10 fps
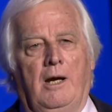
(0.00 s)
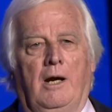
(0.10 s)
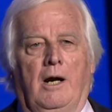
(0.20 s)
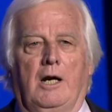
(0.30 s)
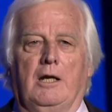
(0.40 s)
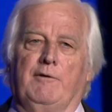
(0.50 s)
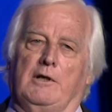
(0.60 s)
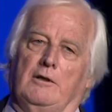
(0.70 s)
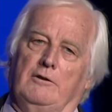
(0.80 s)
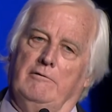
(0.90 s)
and you
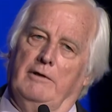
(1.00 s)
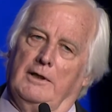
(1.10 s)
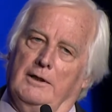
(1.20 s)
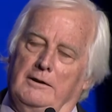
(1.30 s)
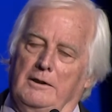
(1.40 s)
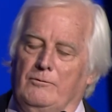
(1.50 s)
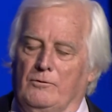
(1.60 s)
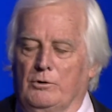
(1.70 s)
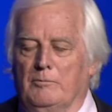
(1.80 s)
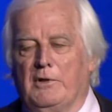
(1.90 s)
forgot to drink it and it
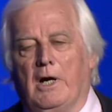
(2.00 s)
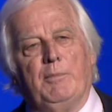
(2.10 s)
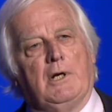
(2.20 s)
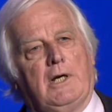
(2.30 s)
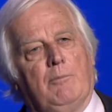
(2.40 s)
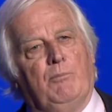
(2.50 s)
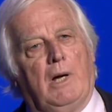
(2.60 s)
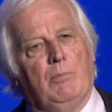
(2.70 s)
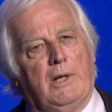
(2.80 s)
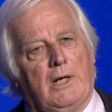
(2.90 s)
warmed up and it kept
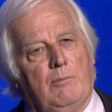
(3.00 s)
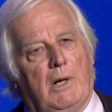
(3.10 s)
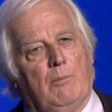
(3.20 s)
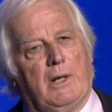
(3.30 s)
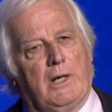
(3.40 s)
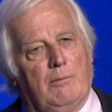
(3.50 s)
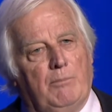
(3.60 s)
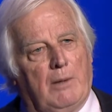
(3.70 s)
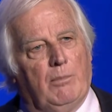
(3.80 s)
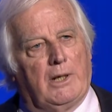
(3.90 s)
bubbling and bubbling and
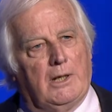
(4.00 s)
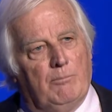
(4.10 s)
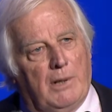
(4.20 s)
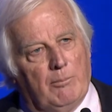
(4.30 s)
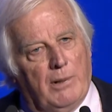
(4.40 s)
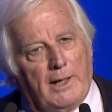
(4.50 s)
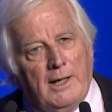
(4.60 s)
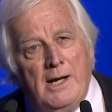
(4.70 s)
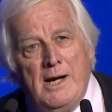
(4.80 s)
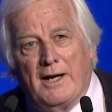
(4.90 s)
bubbling and bubbling.
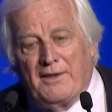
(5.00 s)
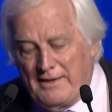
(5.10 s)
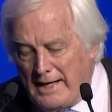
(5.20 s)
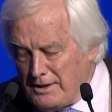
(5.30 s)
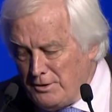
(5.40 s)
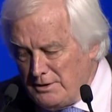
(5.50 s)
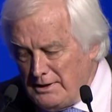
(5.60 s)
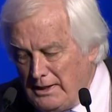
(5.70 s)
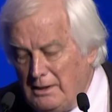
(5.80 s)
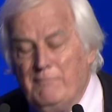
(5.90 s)
And that is the
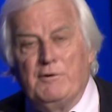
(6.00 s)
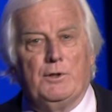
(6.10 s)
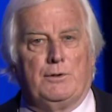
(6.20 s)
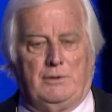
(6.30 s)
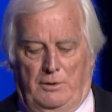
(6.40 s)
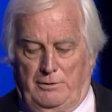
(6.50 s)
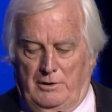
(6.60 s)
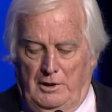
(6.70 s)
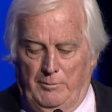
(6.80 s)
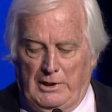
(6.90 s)
inverse
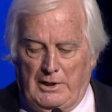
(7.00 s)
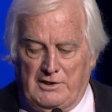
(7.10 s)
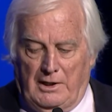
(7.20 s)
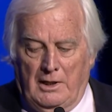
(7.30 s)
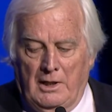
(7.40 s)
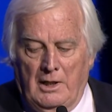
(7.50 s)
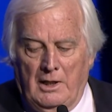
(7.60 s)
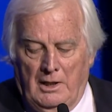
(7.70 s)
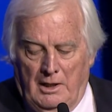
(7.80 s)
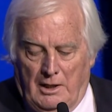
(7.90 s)
solubility
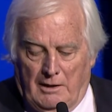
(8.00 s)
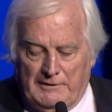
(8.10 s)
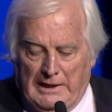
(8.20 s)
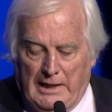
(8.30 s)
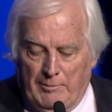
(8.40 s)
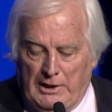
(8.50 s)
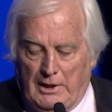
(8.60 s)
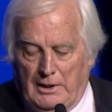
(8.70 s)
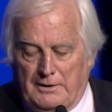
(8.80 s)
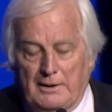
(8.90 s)
of carbon
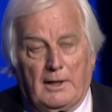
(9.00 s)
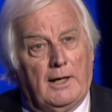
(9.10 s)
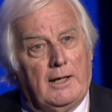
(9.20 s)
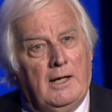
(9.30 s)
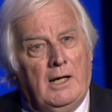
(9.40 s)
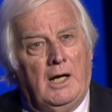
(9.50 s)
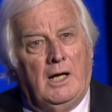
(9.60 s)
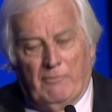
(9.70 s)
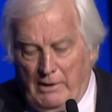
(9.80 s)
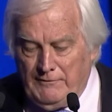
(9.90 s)
dioxide.
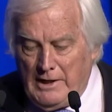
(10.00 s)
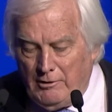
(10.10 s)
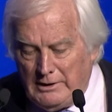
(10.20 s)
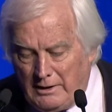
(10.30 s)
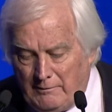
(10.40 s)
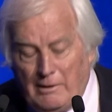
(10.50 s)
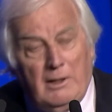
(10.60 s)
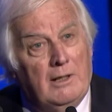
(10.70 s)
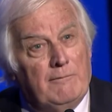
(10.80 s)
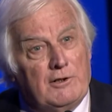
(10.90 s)
We've known that
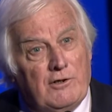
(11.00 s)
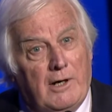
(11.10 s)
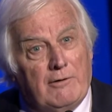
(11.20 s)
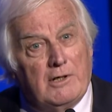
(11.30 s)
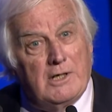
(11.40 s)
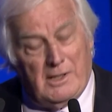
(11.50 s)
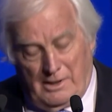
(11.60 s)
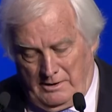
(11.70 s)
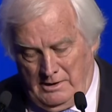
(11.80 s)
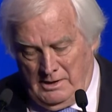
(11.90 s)
for 200 years.